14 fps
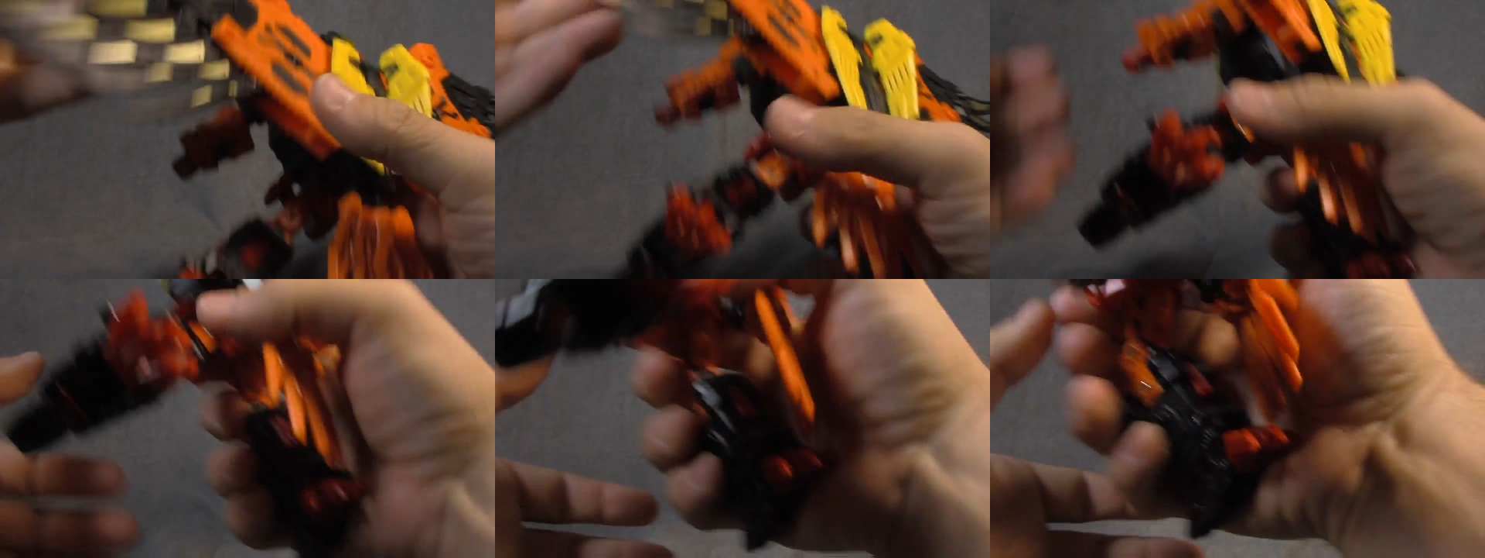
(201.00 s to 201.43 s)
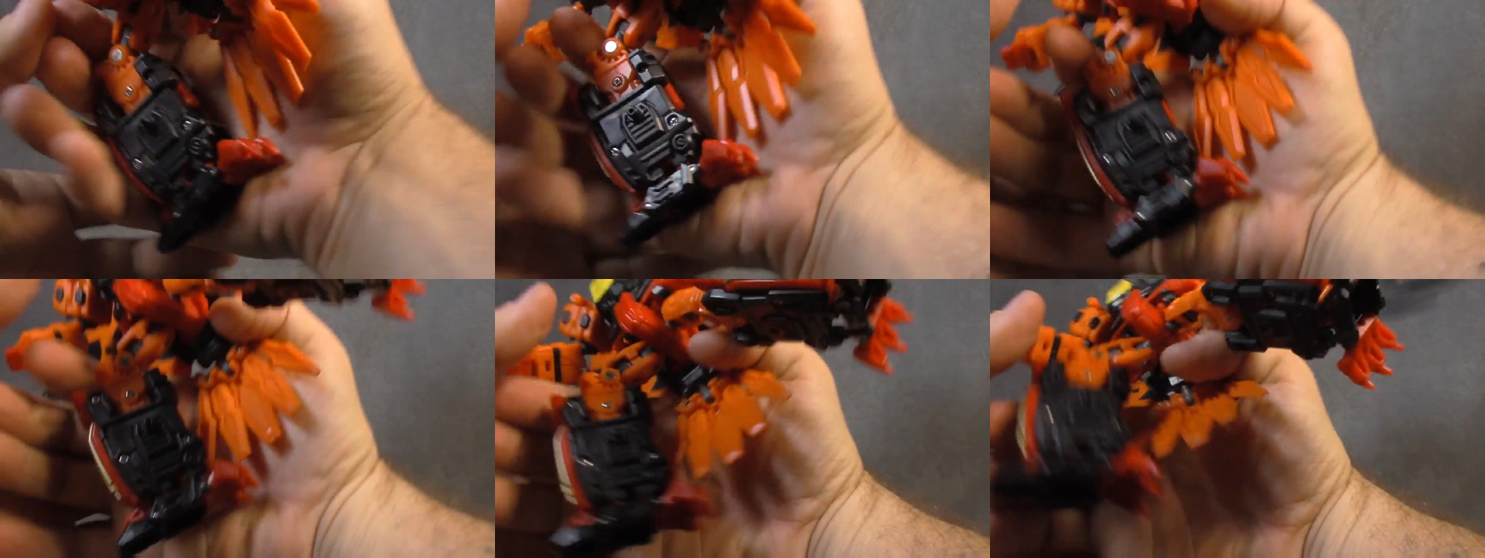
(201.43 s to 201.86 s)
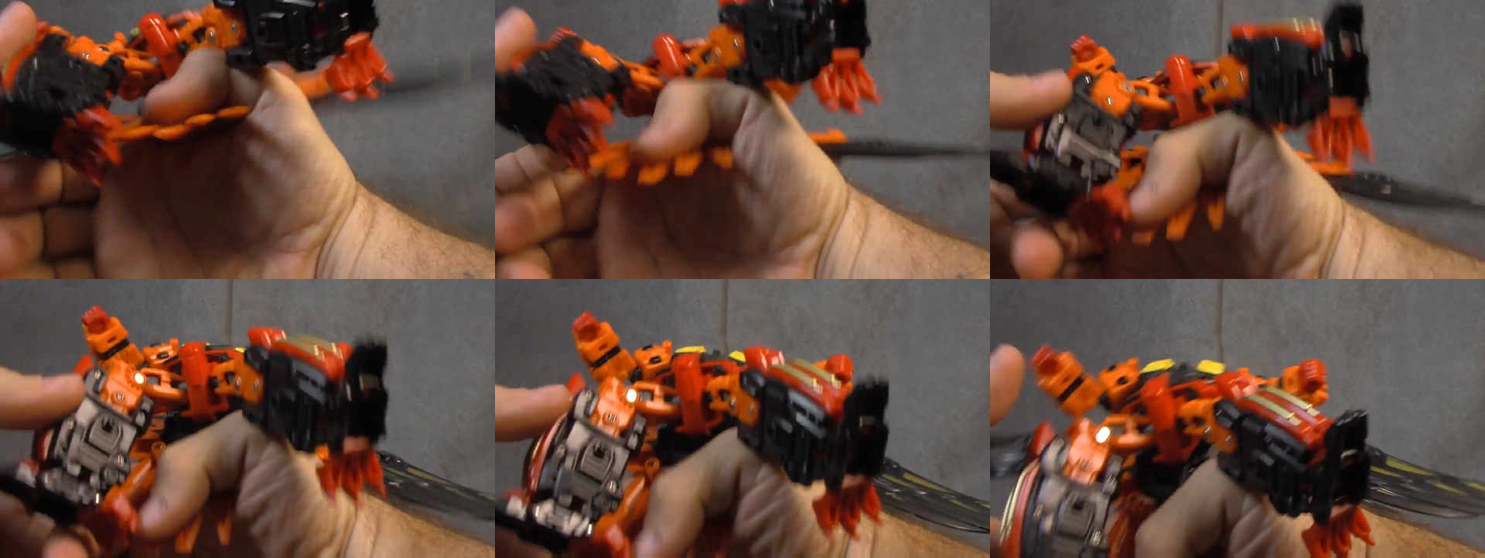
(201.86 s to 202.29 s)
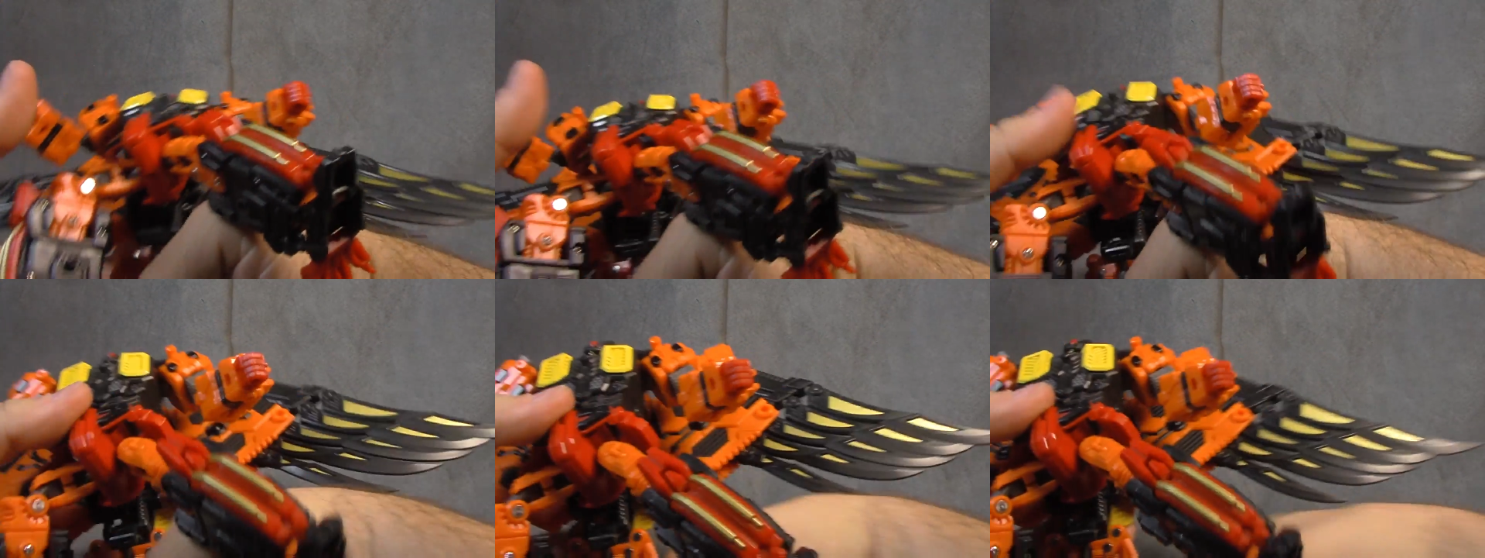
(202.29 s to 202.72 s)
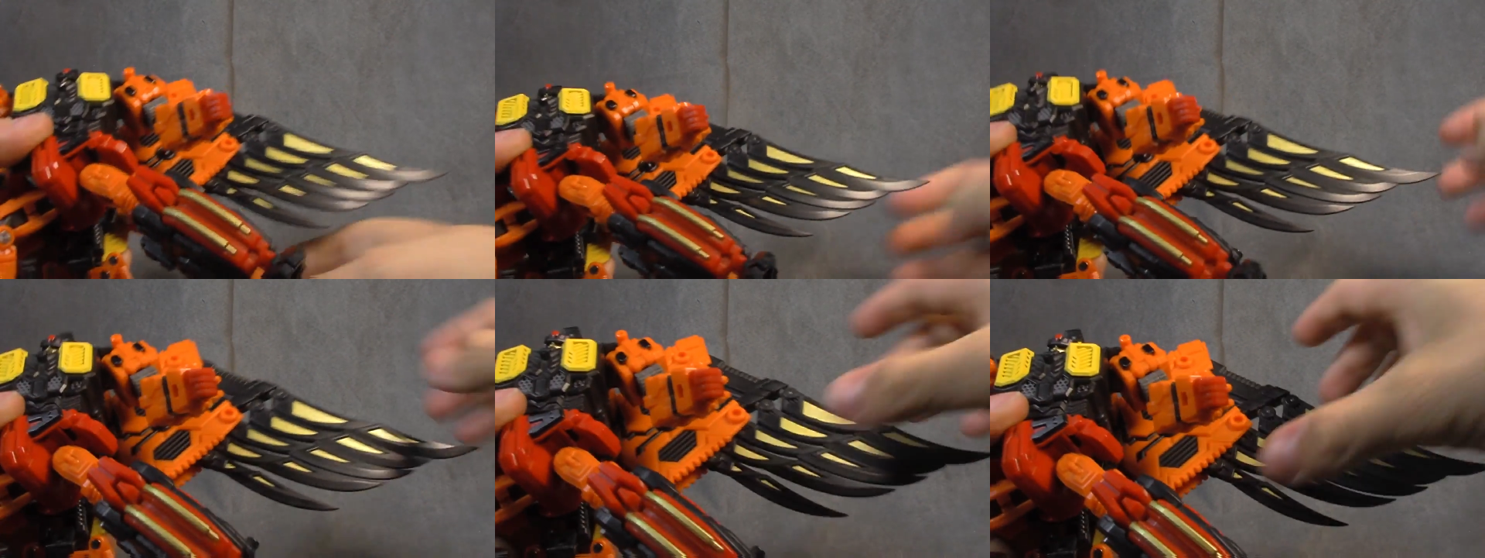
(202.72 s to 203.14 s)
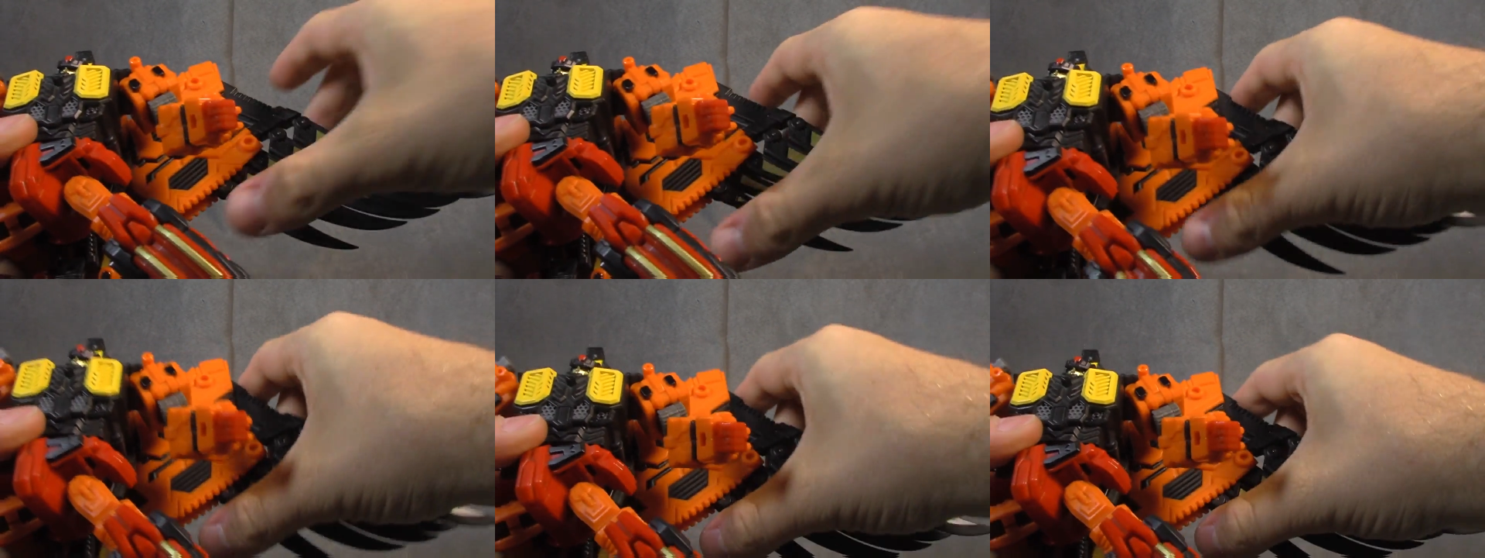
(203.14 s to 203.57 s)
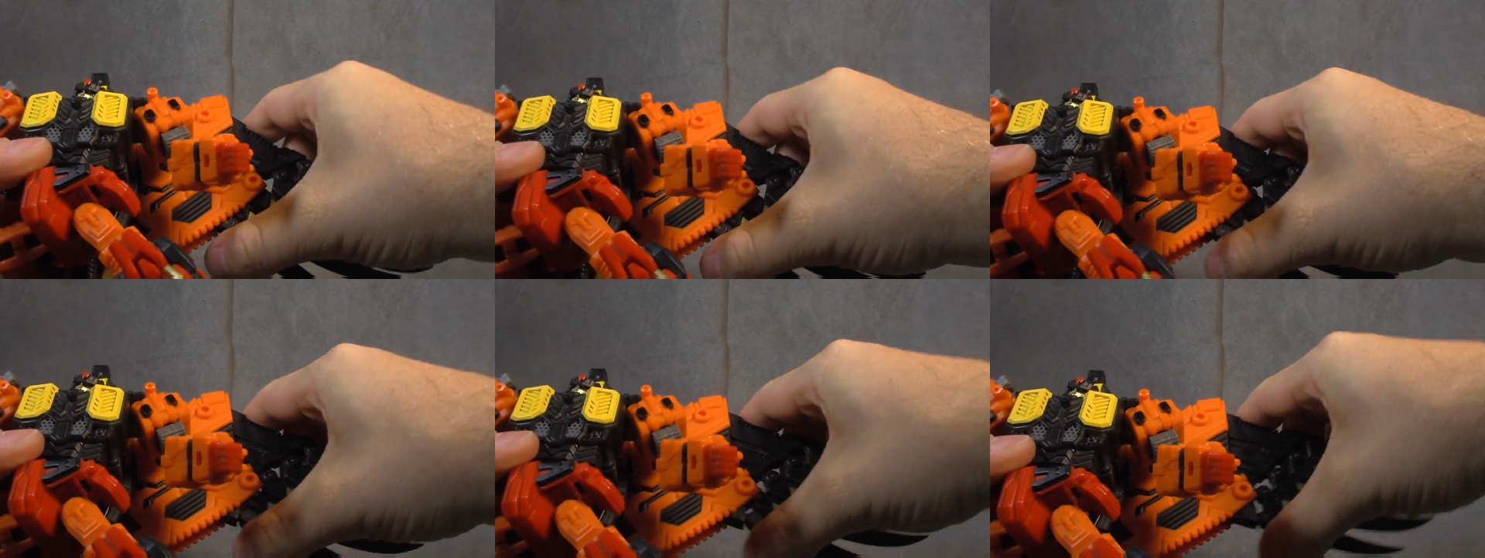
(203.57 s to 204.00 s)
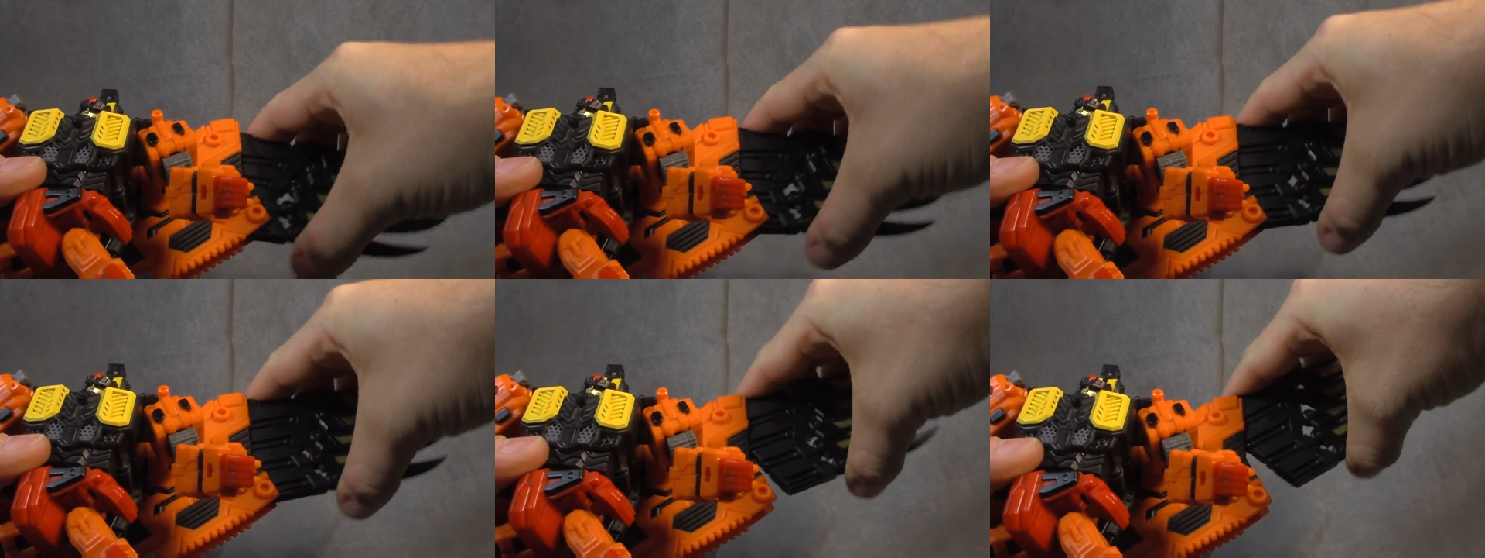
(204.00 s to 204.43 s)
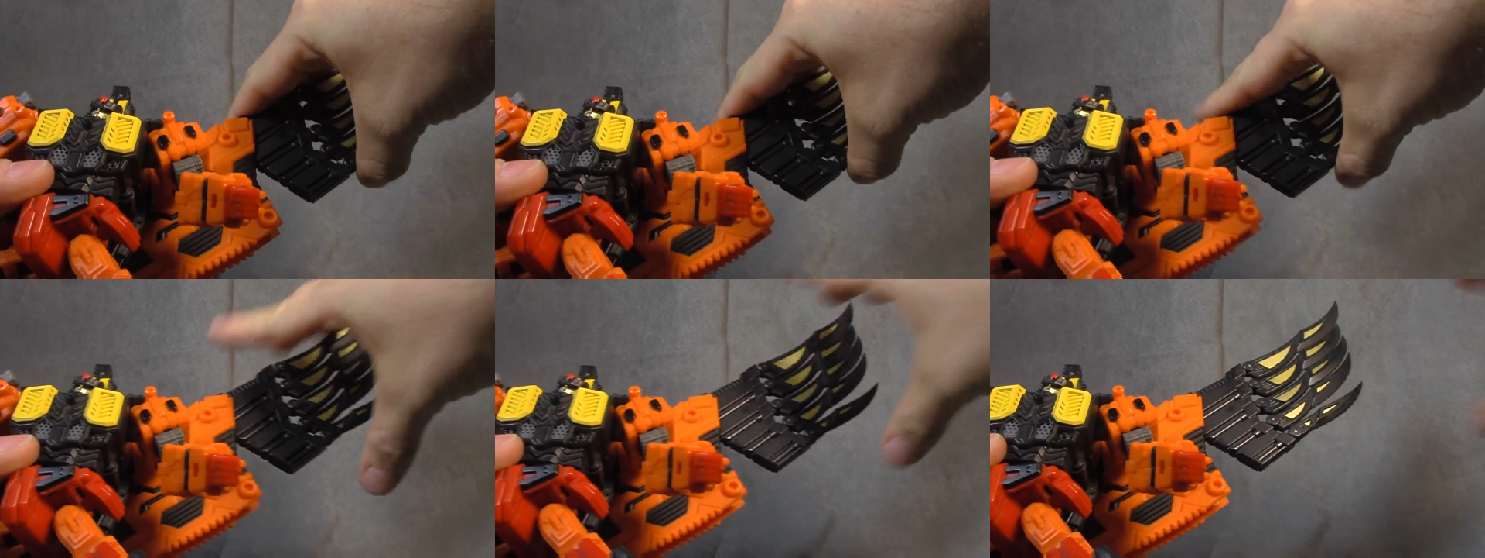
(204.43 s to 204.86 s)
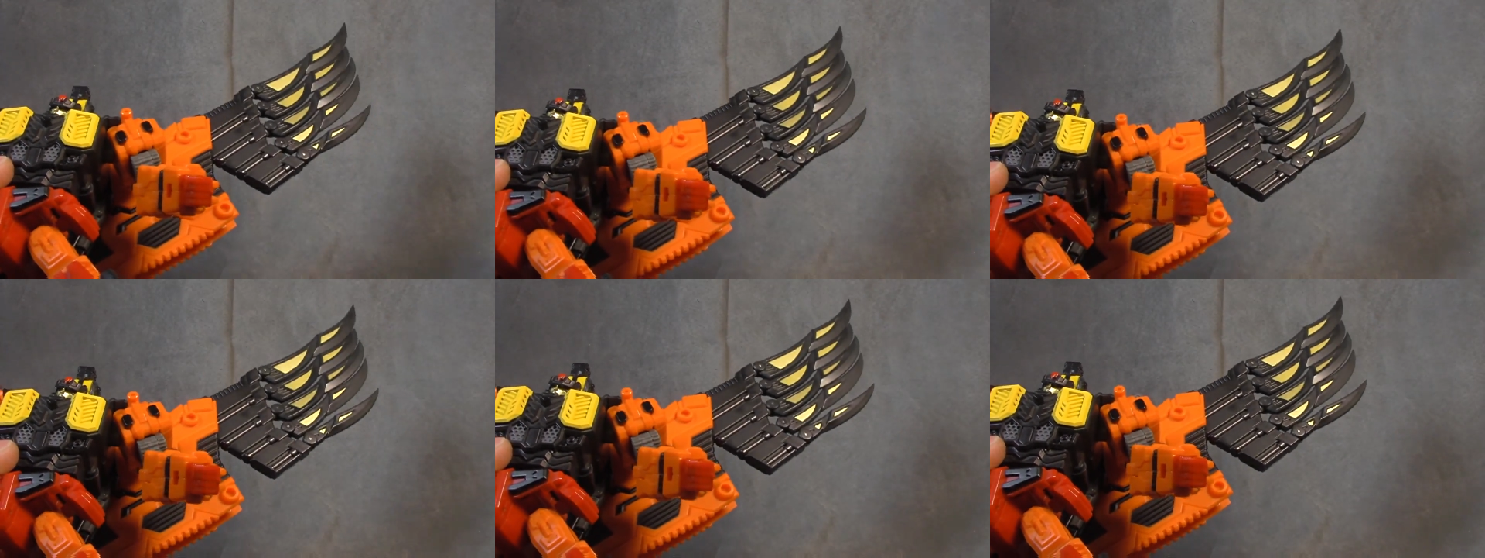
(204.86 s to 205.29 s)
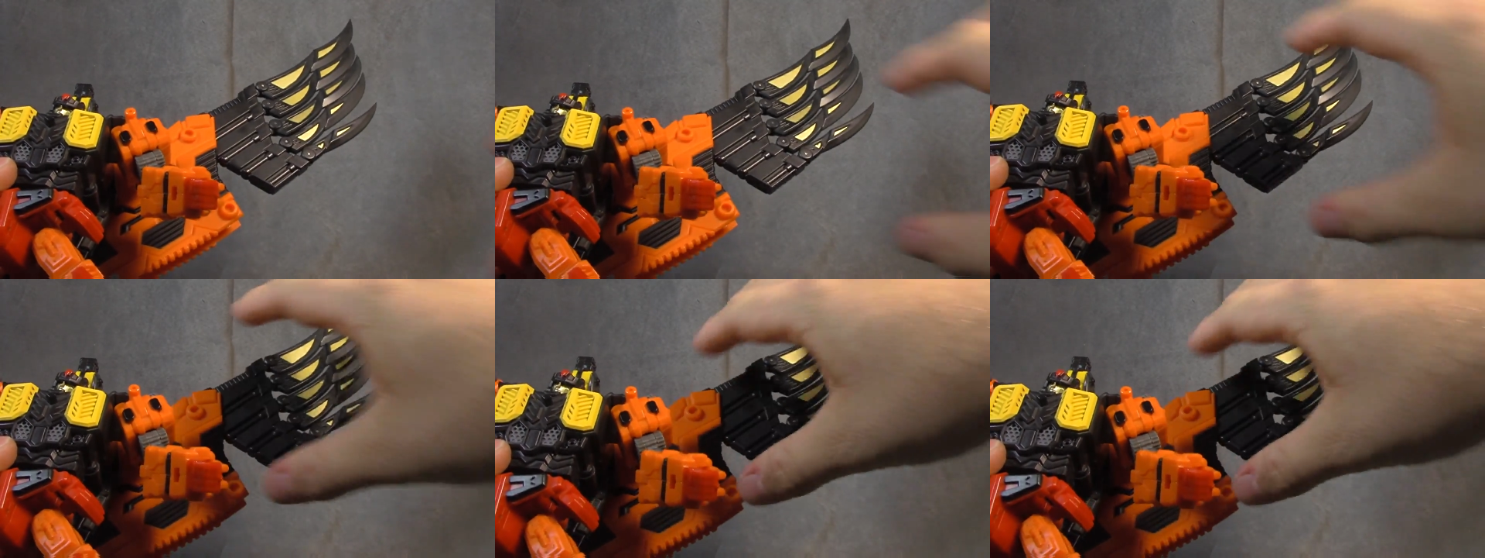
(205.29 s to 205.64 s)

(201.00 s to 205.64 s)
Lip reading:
(no speaker visible)